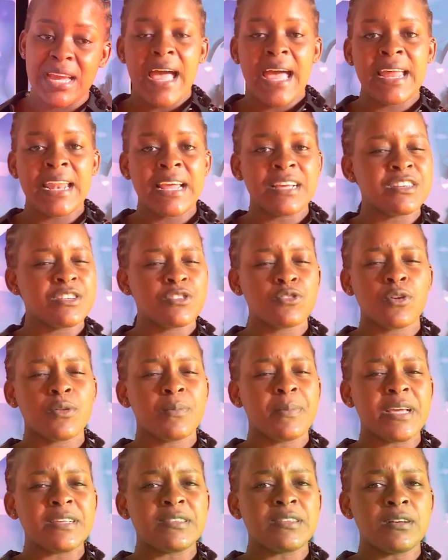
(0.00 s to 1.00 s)
and I just told
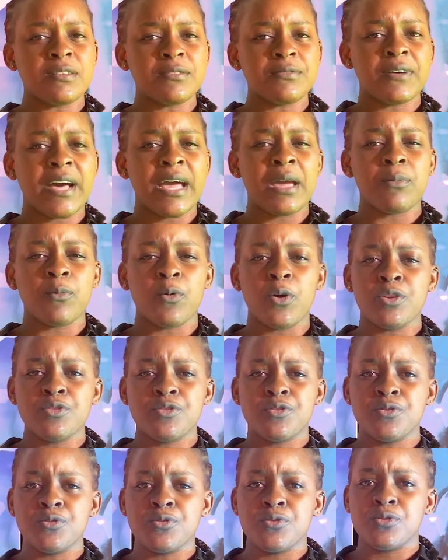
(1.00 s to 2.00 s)
myself I am going
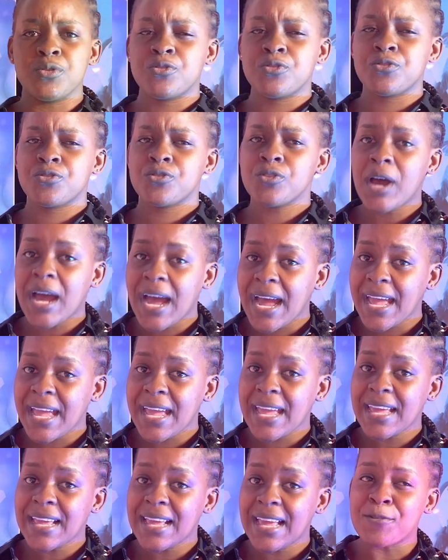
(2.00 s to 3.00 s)
to try